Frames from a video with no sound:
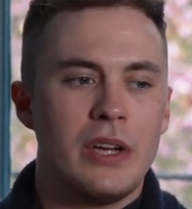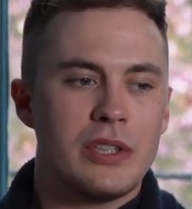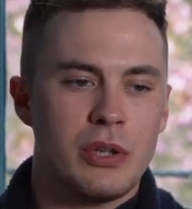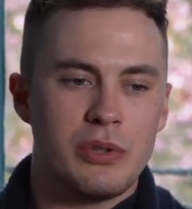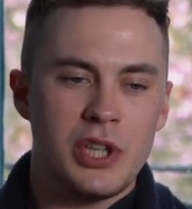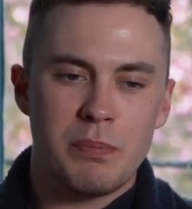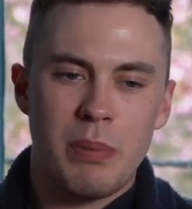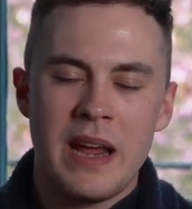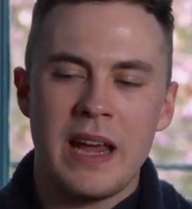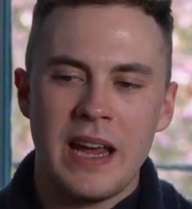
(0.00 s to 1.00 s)
So just
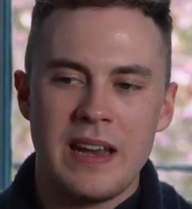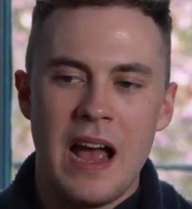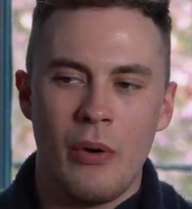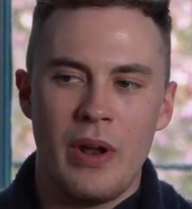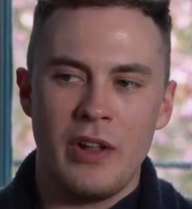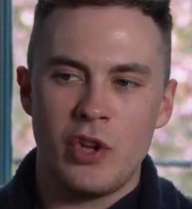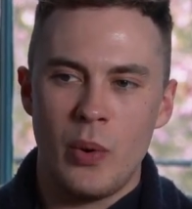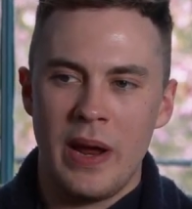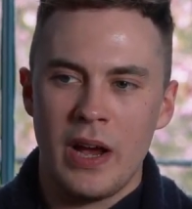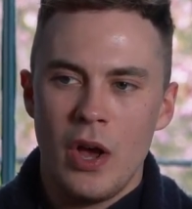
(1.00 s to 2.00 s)
breaking it down and
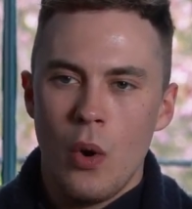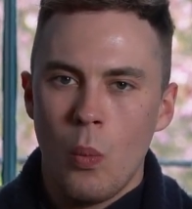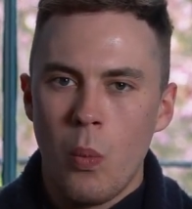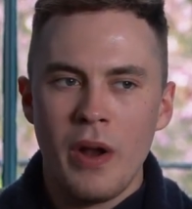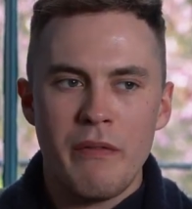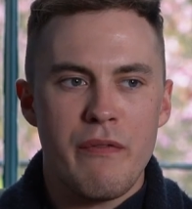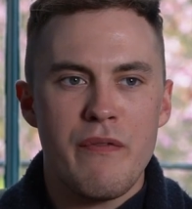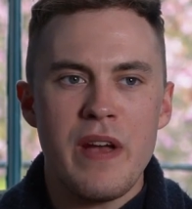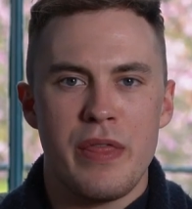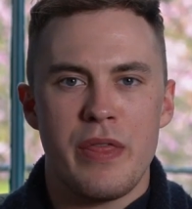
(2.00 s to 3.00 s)
doing
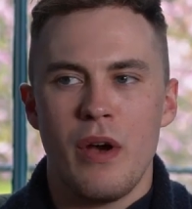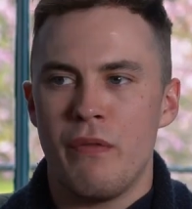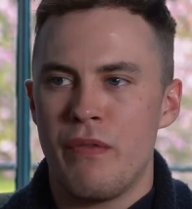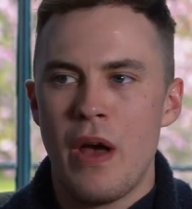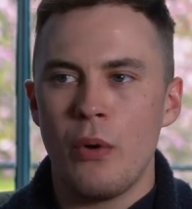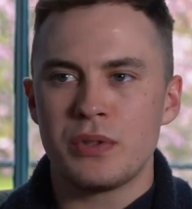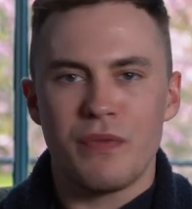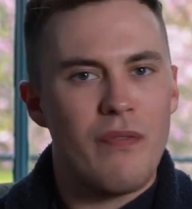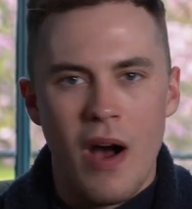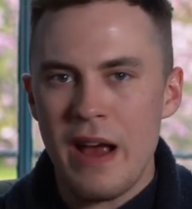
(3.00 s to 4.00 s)
1/5 of those
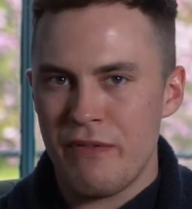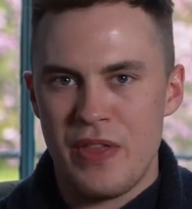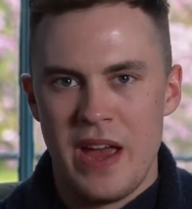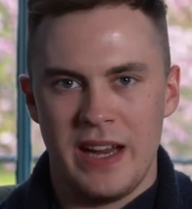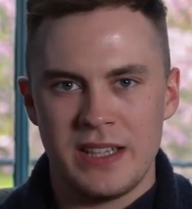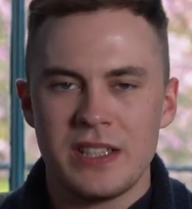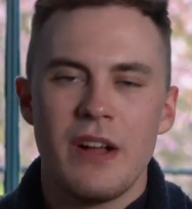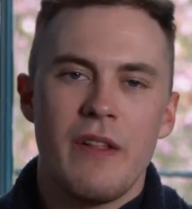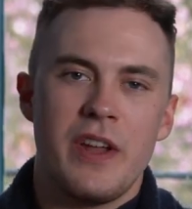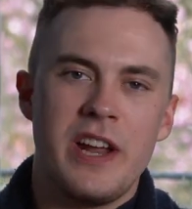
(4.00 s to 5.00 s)
5 things
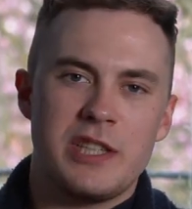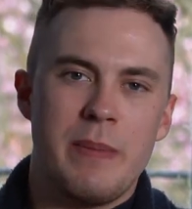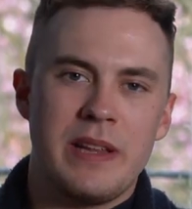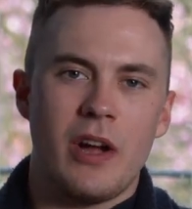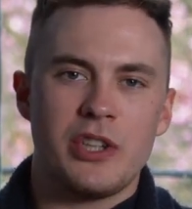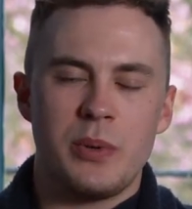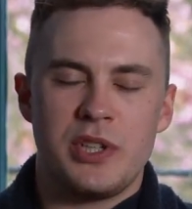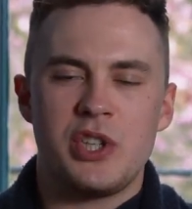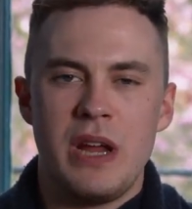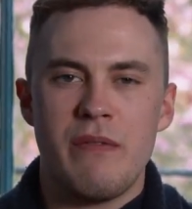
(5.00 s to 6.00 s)
that need to be done to
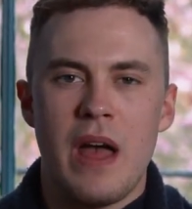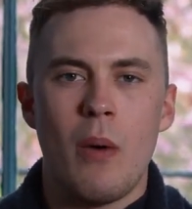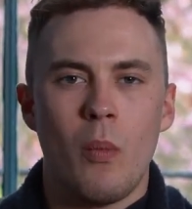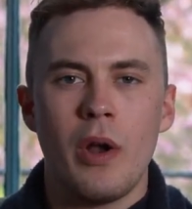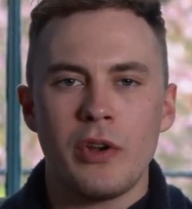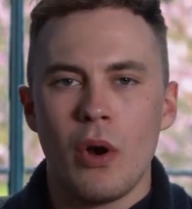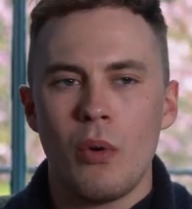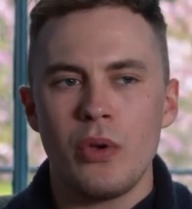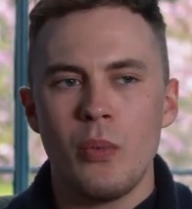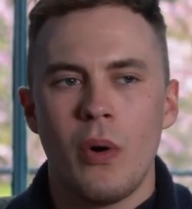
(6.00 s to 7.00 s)
achieve that one
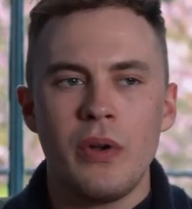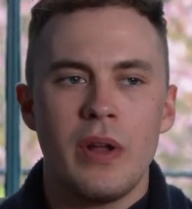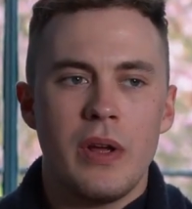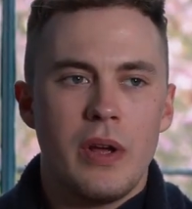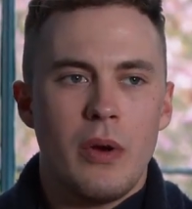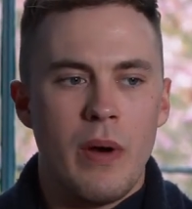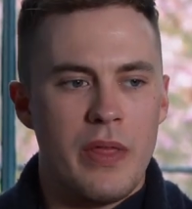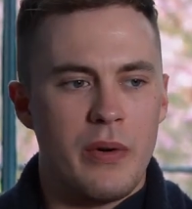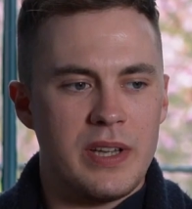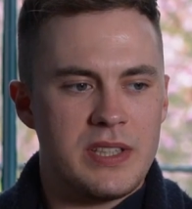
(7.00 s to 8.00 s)
goal you want,
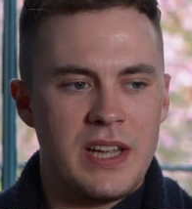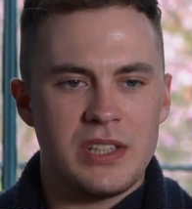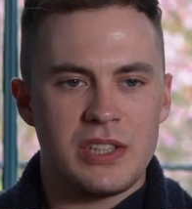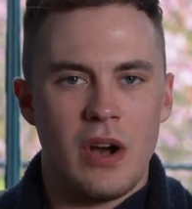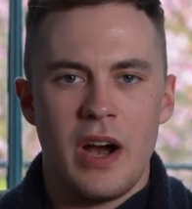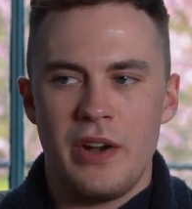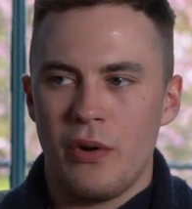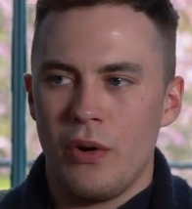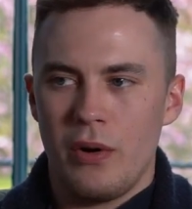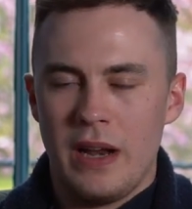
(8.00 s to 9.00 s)
whether it's inside
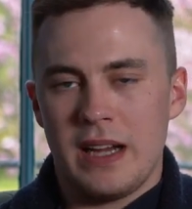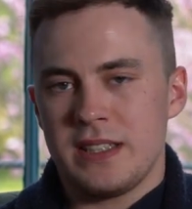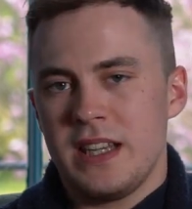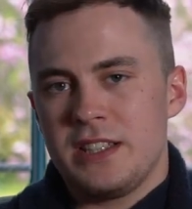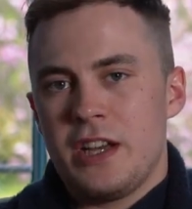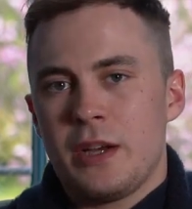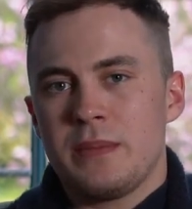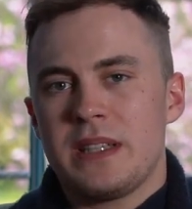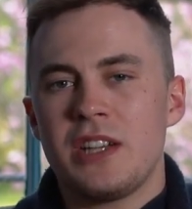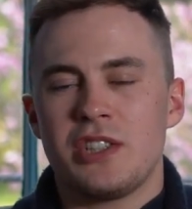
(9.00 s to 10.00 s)
or, like I said,
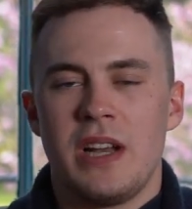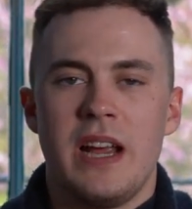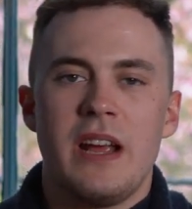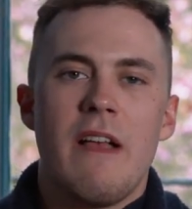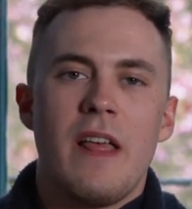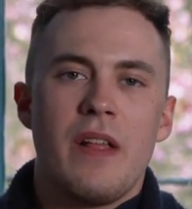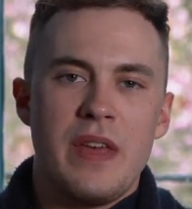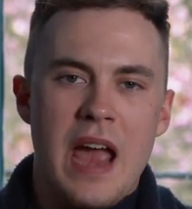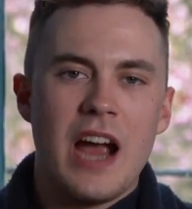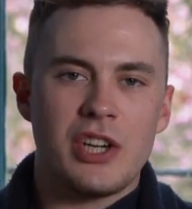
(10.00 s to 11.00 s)
circumstantially,
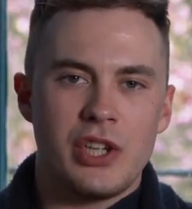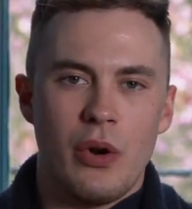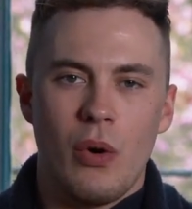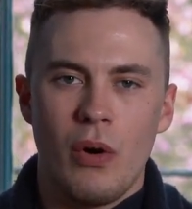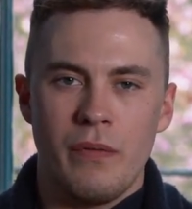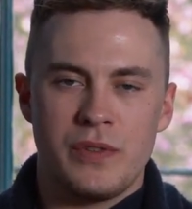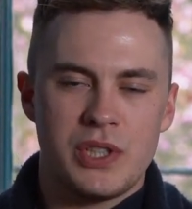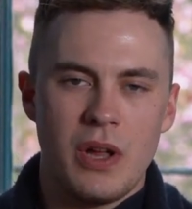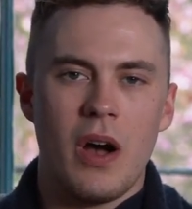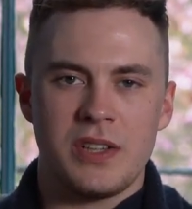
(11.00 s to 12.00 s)
the action of
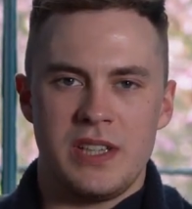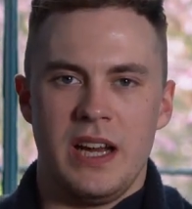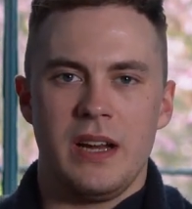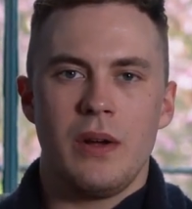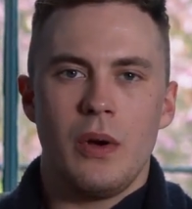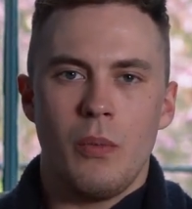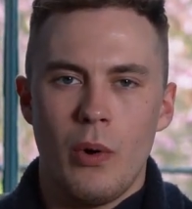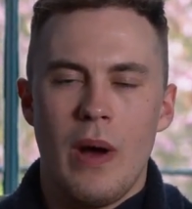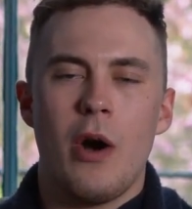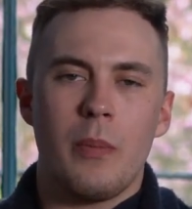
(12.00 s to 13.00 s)
starting
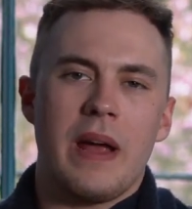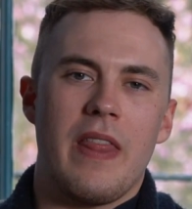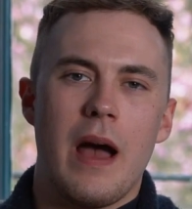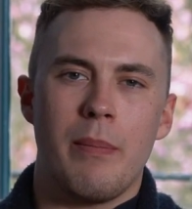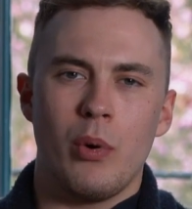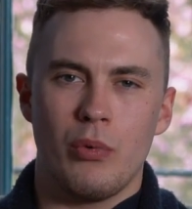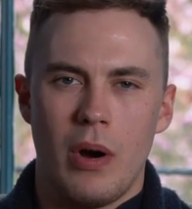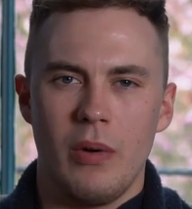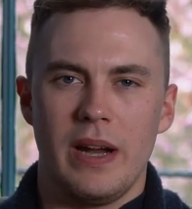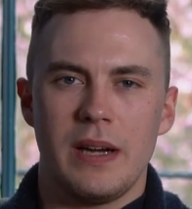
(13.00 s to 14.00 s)
will help get that ball
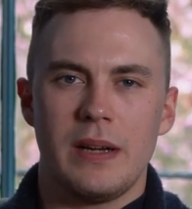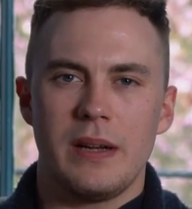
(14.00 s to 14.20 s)
rolling.